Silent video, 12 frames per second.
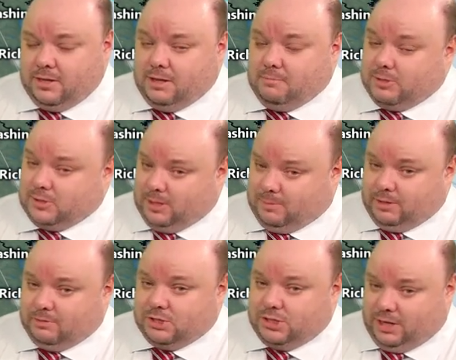but some of
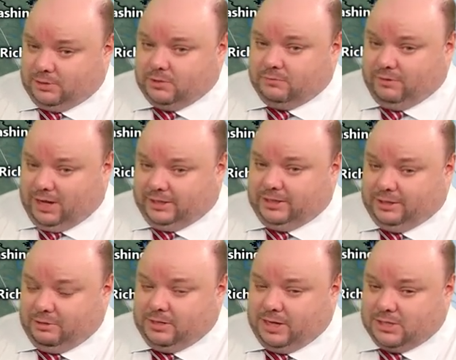those sheltered valley
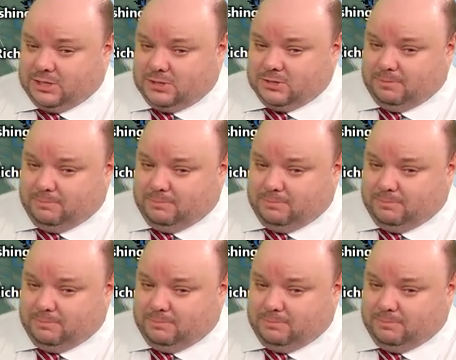locations